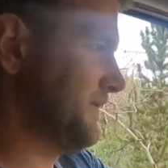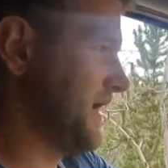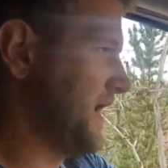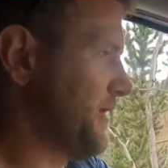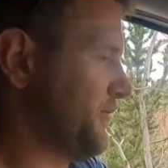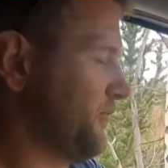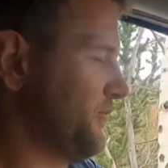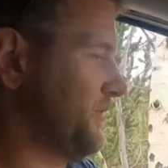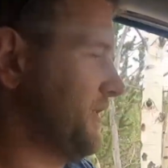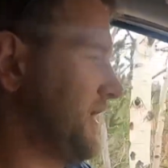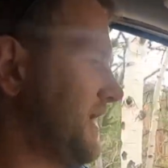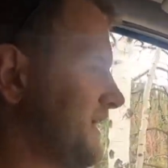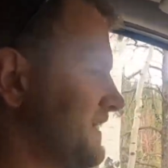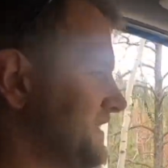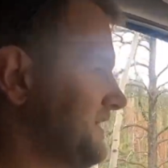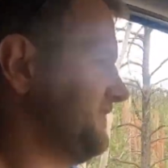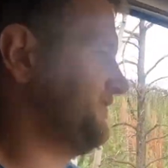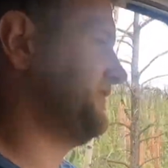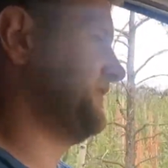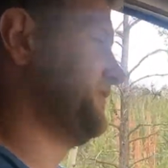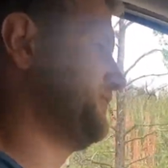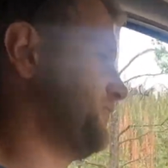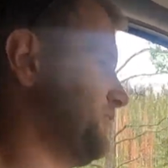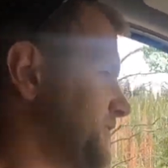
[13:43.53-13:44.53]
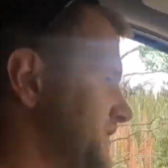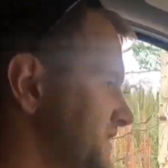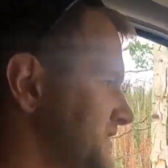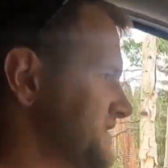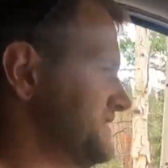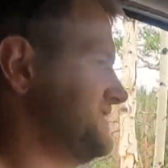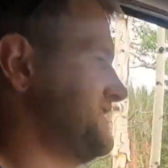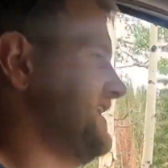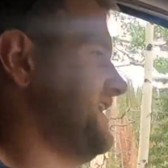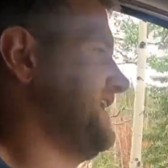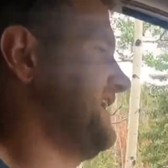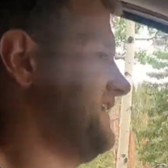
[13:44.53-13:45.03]
I definitely
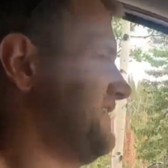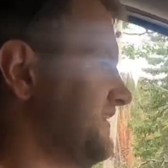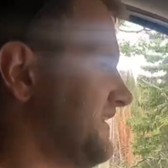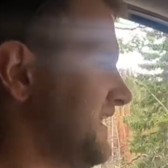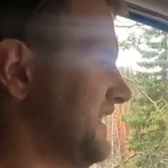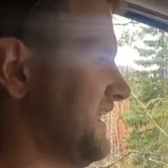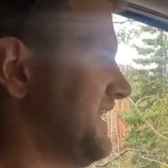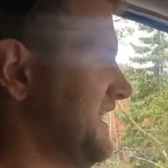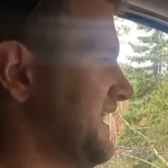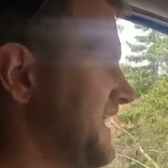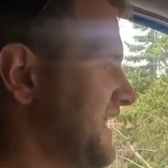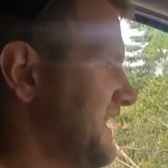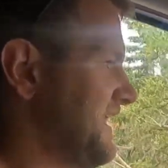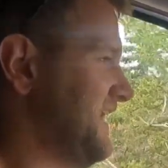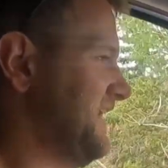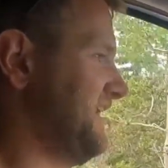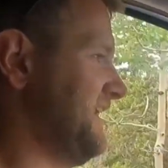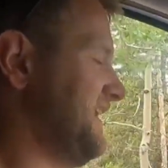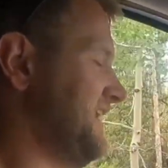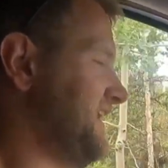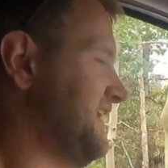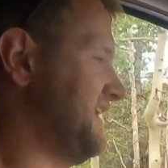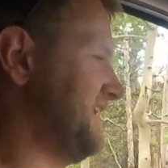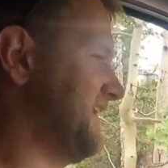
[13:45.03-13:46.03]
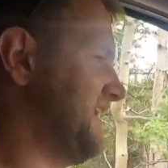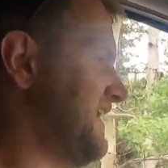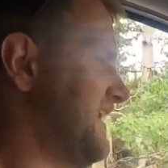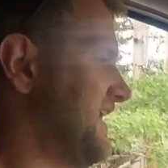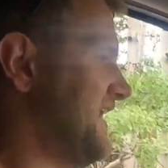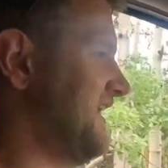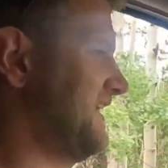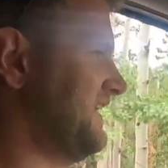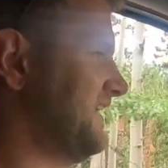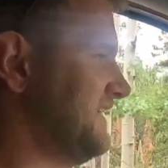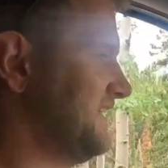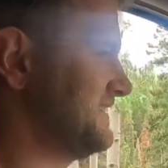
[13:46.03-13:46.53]
wouldn't take like a
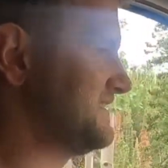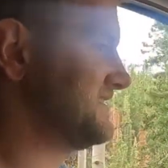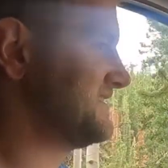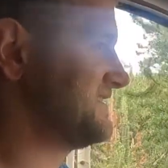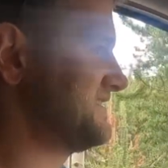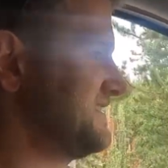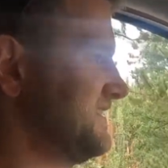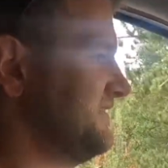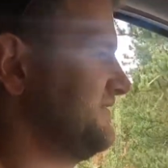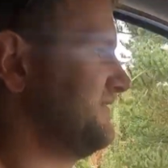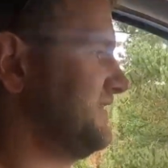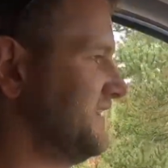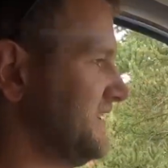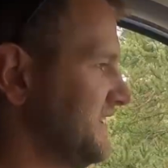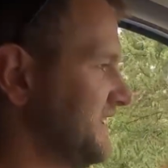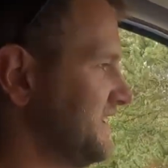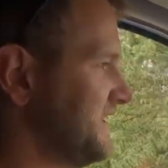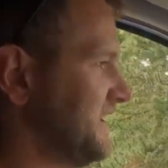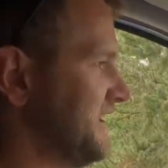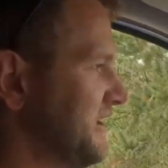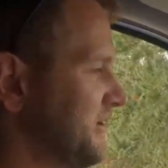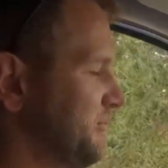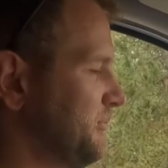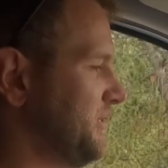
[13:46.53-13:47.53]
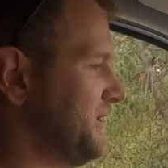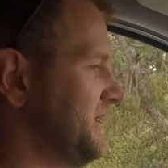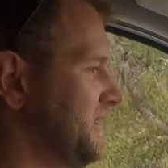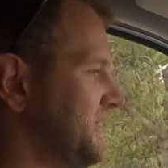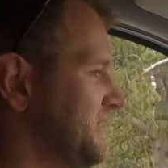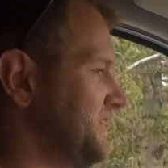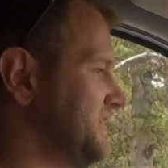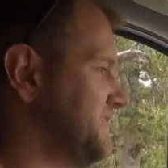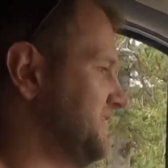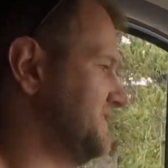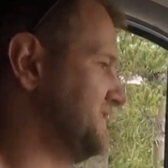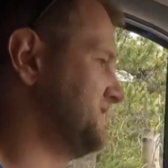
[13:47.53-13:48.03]
Honda Civic up
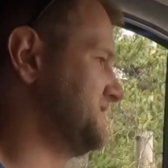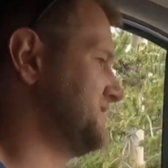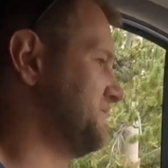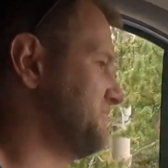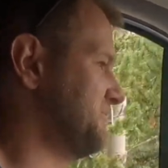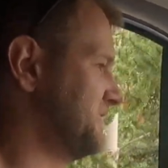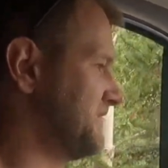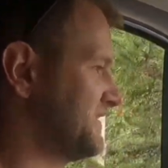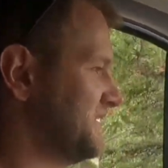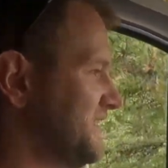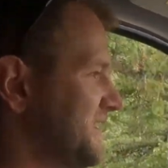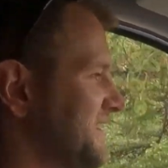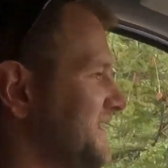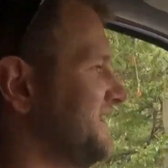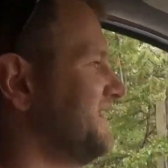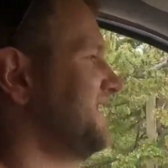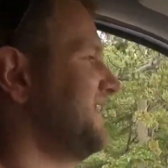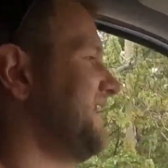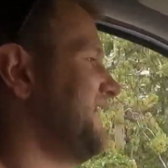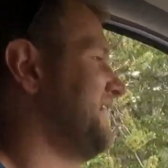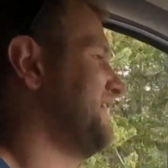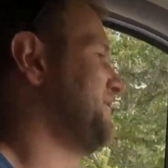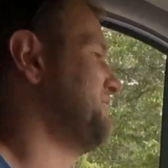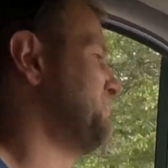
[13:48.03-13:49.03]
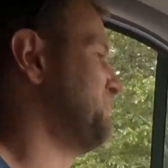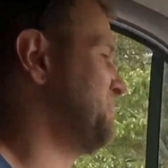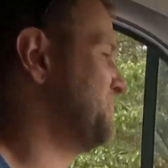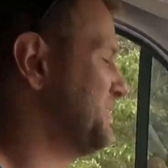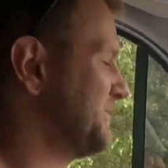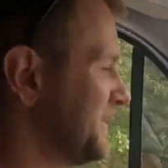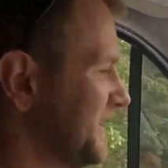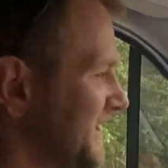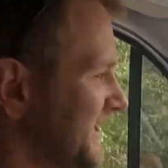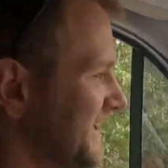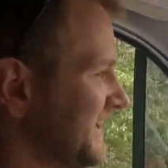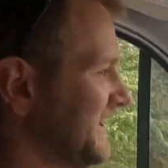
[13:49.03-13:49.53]
here or something like that,
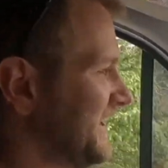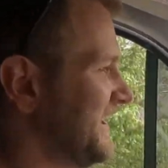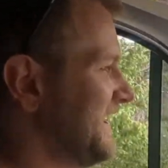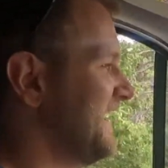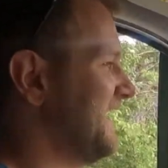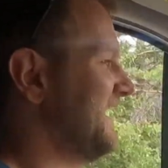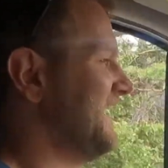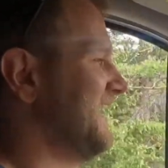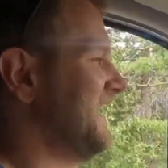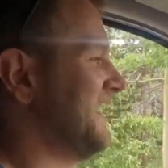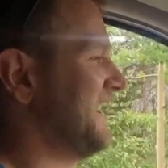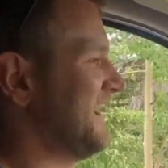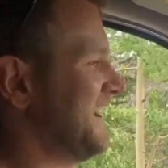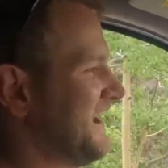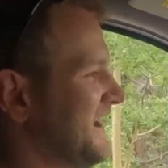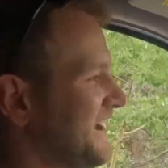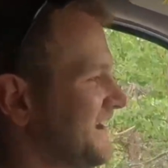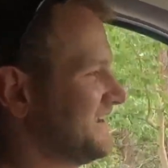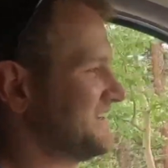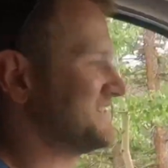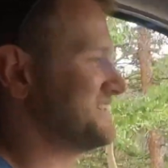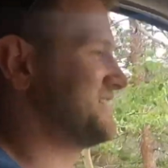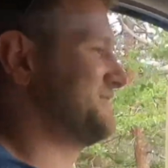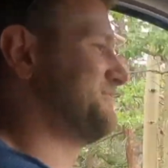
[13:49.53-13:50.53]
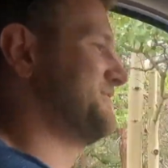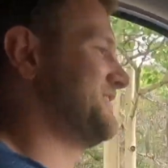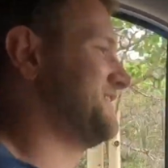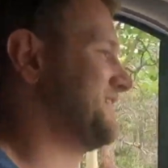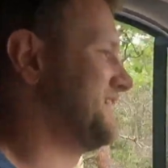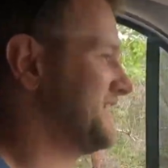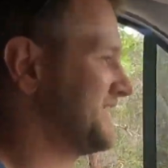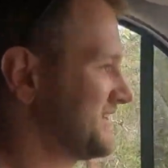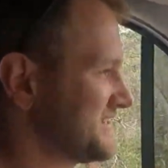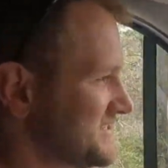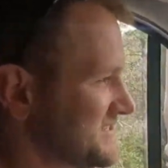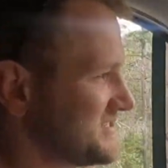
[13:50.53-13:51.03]
but something
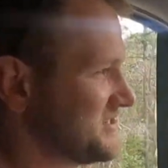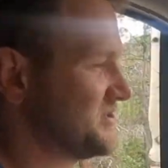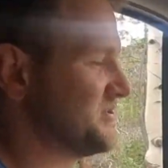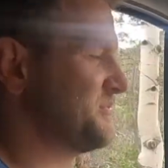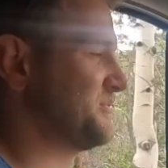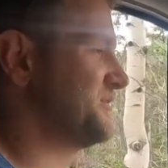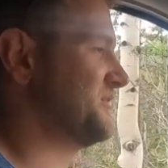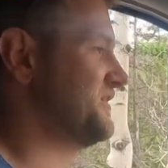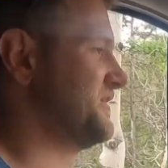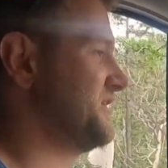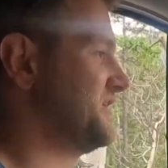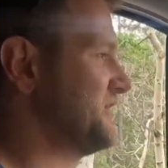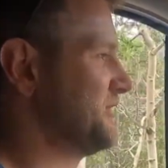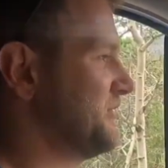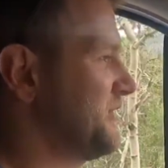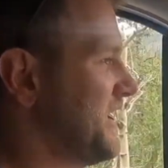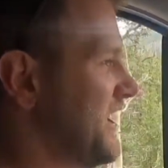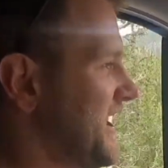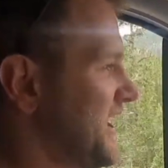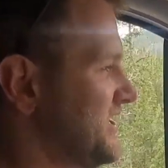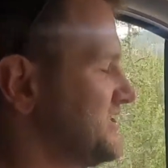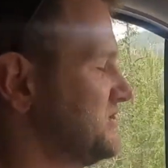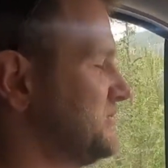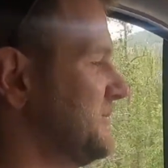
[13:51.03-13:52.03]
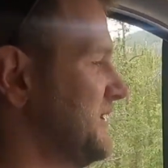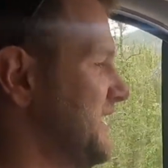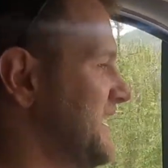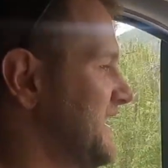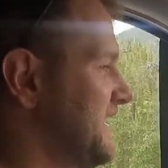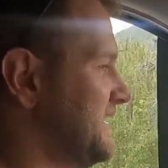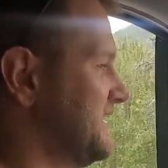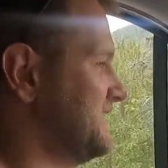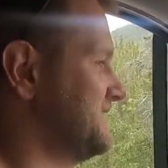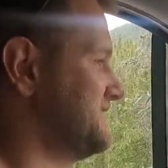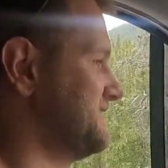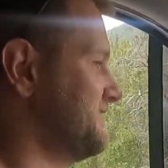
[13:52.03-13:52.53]
like a Subaru
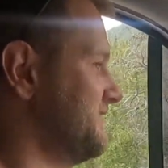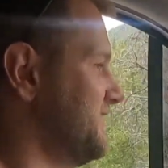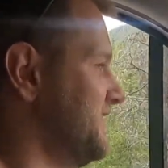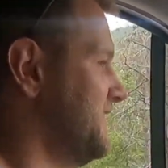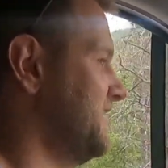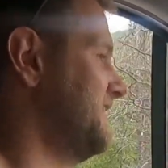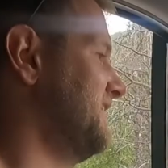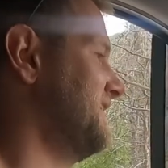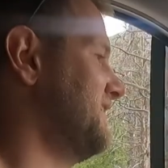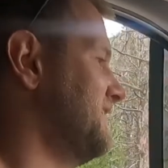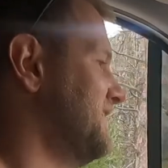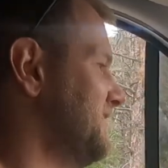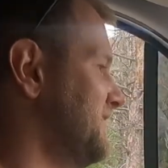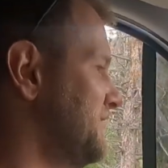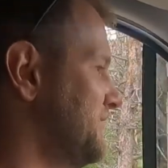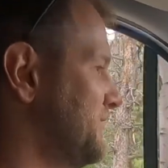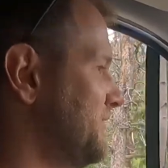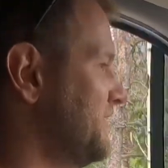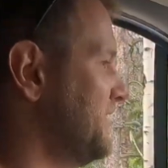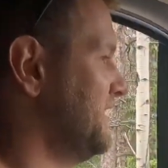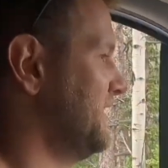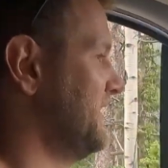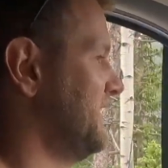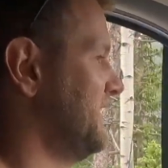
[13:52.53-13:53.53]
hatchback is fine too.